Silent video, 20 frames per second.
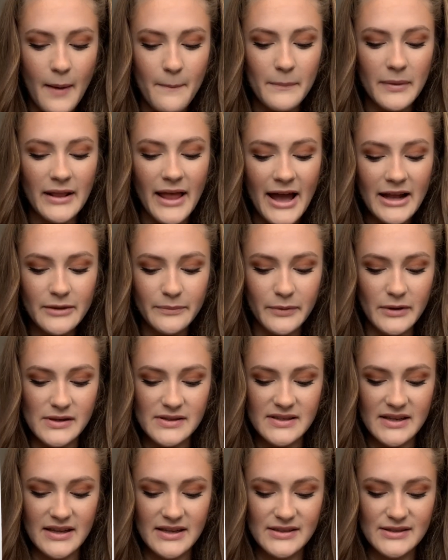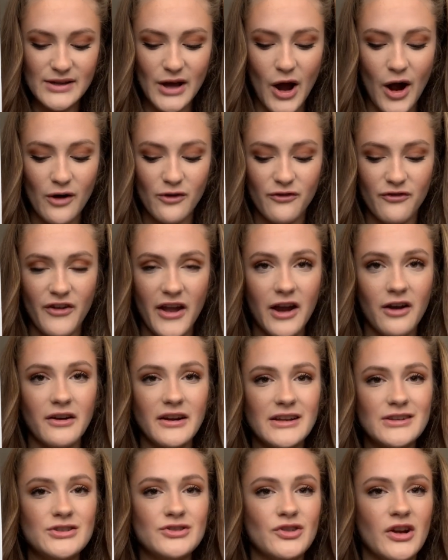Platypuses are
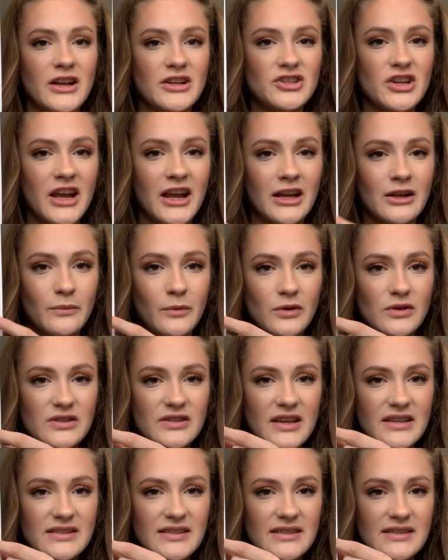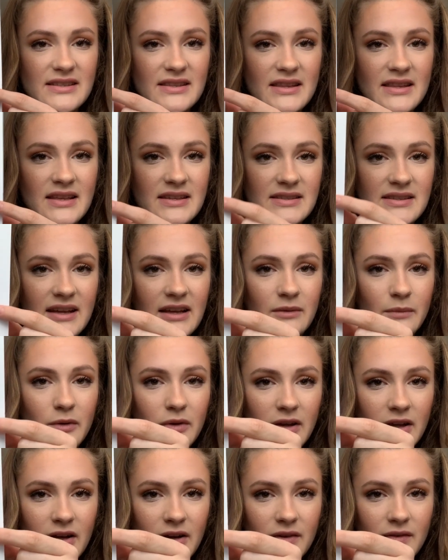very strange animals. That's this animal
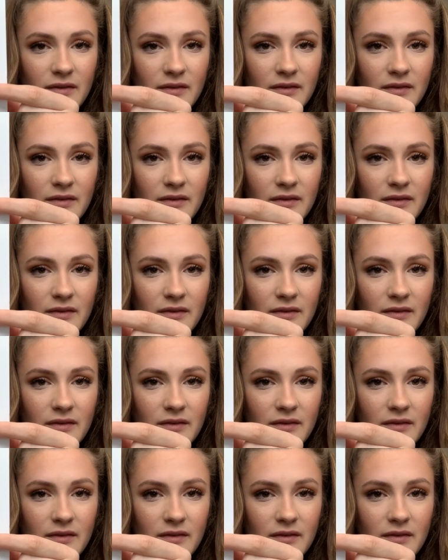here.